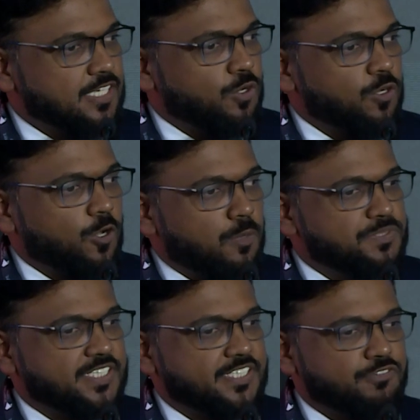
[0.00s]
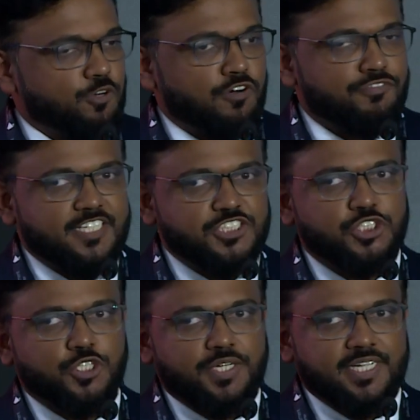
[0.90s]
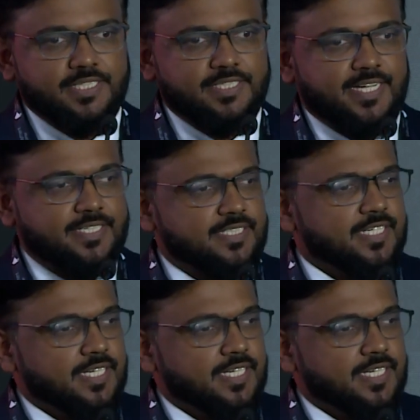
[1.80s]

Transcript: whole objective of ensuring that